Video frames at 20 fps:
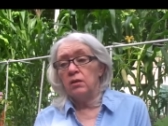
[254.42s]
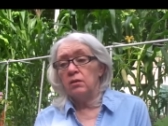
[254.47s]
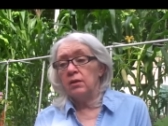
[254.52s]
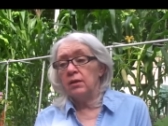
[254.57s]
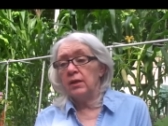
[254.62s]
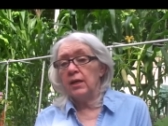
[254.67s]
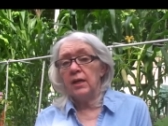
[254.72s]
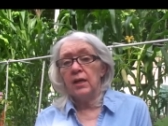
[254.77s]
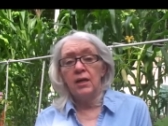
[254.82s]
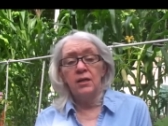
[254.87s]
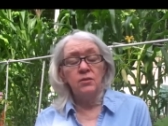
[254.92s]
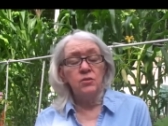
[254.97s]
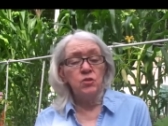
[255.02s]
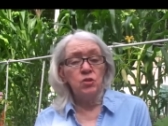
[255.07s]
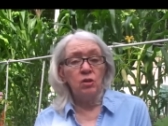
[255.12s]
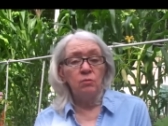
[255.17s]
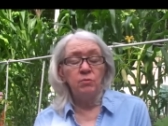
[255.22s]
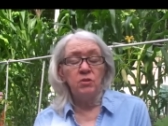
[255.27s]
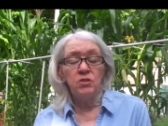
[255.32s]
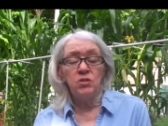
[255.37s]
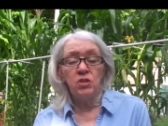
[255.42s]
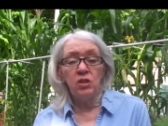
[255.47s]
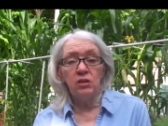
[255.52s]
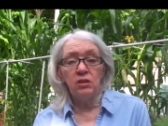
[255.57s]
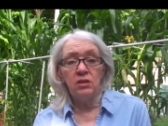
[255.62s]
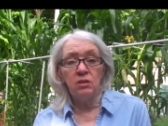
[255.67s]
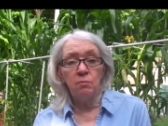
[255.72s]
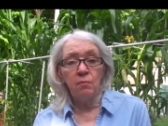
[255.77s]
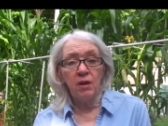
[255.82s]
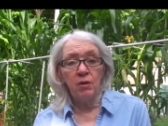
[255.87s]
can strawberry
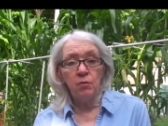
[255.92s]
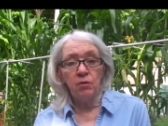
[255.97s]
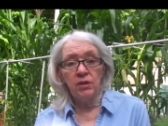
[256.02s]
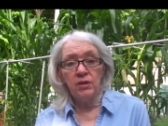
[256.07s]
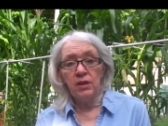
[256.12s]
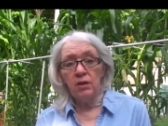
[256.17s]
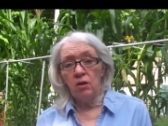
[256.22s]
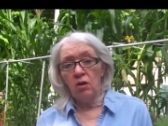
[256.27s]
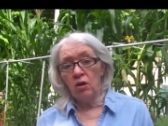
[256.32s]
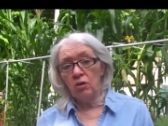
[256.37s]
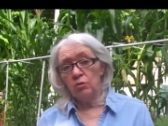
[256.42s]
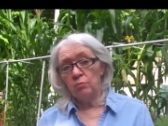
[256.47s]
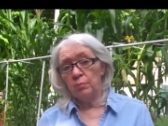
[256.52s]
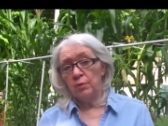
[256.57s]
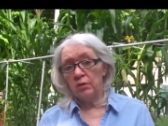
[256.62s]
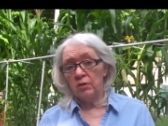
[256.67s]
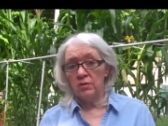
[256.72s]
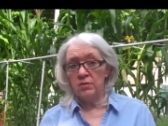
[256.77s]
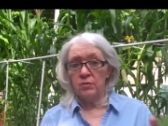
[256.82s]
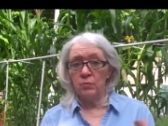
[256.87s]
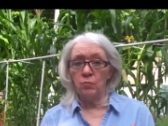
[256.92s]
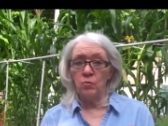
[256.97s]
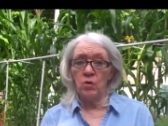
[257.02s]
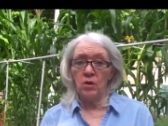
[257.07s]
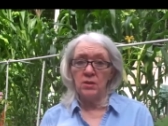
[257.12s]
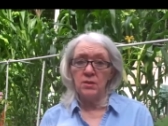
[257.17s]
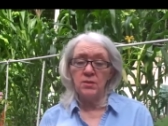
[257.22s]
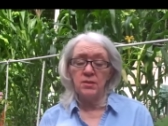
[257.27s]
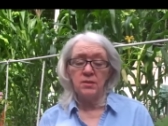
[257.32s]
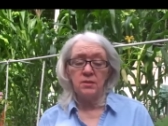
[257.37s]
jelly, you might want to get all your berries at
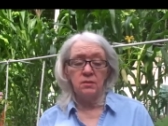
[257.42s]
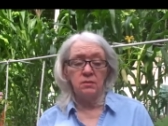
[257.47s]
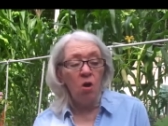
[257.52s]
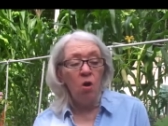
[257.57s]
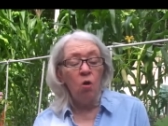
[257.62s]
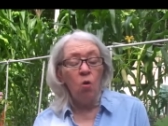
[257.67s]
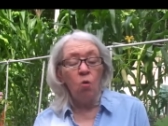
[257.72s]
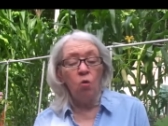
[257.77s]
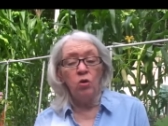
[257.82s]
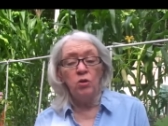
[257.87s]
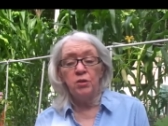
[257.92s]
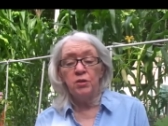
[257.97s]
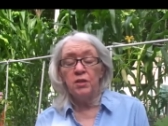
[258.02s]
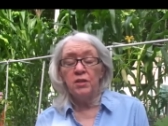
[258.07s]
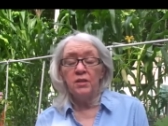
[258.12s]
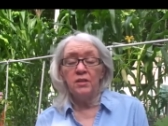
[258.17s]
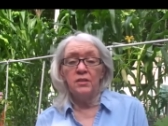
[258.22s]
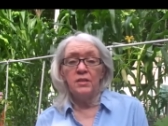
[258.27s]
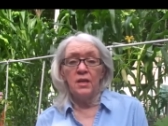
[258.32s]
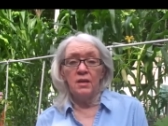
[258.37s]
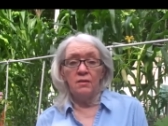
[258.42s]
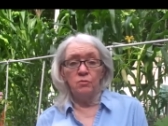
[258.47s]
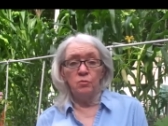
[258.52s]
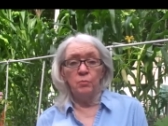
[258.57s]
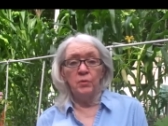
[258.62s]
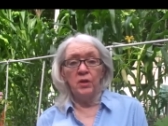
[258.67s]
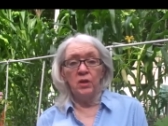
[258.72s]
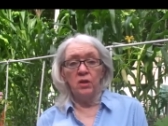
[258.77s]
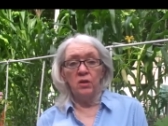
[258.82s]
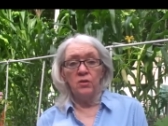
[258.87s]
once. Or you can get ever
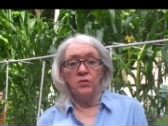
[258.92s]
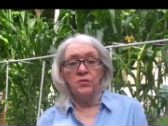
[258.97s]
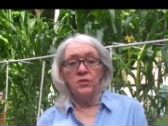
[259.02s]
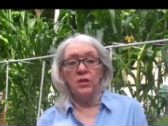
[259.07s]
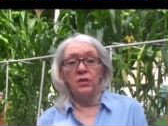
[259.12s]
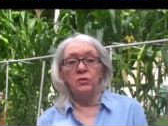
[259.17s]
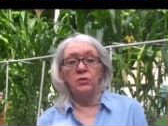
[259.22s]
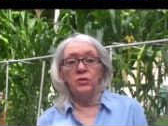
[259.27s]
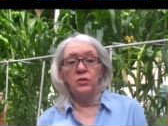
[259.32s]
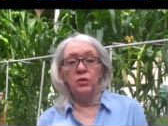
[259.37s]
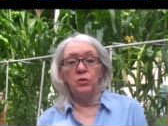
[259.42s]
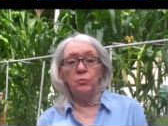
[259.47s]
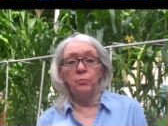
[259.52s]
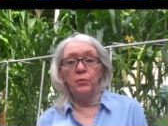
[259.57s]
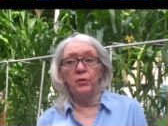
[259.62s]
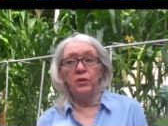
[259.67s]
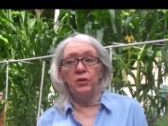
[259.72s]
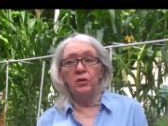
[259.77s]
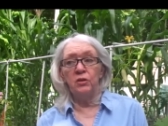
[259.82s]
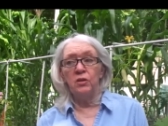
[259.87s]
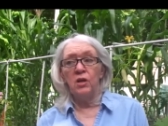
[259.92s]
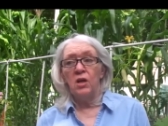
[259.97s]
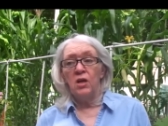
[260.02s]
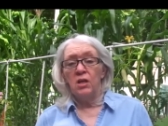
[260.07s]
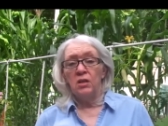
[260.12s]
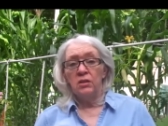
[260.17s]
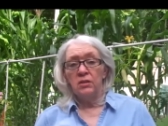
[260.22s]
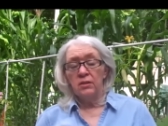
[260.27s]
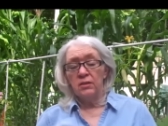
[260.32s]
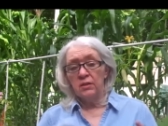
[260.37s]
bears, and they'll bear
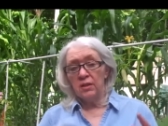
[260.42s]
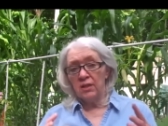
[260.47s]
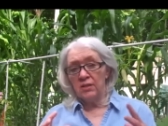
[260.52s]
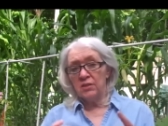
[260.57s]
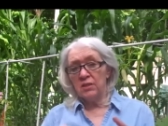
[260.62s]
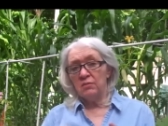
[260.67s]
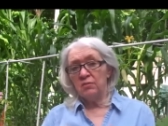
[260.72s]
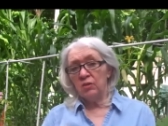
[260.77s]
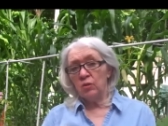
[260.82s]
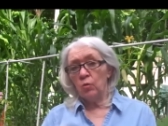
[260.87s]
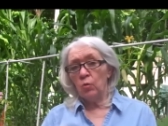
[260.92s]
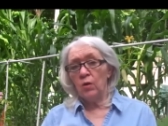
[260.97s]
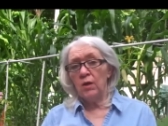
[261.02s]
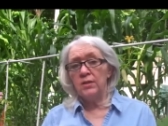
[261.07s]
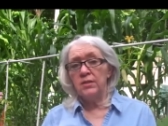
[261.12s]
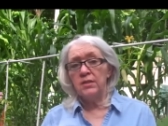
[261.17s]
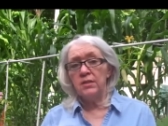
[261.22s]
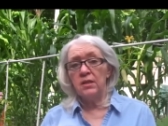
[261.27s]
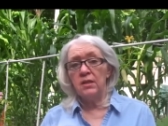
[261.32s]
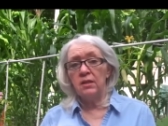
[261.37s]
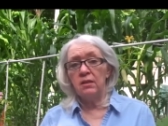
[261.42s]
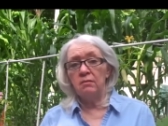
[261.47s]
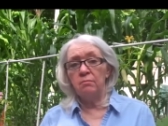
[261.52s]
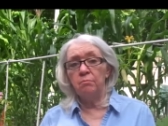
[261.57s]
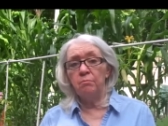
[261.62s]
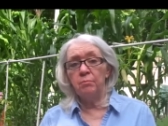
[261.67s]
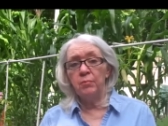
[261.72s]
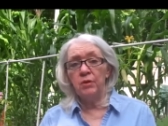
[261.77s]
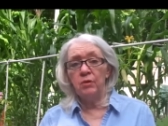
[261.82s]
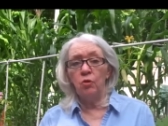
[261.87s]
less of a quantity,
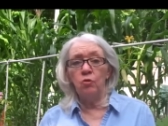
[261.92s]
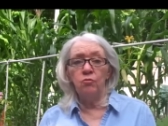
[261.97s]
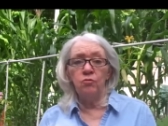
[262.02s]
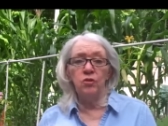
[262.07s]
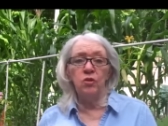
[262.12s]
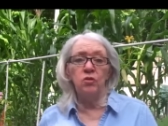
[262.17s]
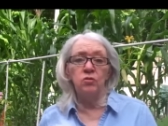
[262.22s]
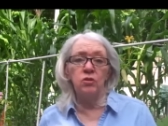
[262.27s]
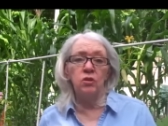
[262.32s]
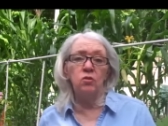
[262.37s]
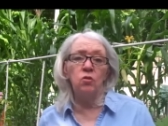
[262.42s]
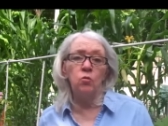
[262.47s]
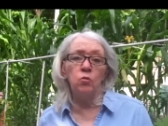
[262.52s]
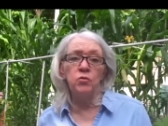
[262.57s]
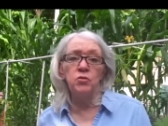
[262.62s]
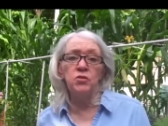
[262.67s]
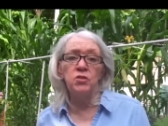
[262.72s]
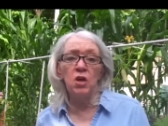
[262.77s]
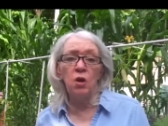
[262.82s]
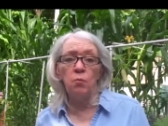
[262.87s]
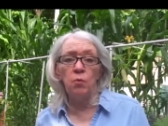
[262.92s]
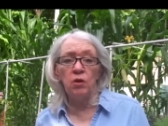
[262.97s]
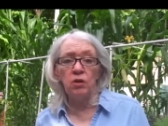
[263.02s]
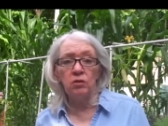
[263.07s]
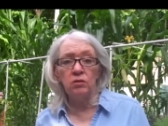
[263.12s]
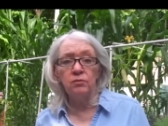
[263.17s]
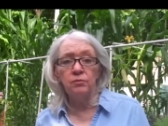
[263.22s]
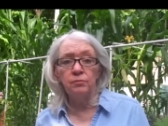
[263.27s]
but over the whole summer.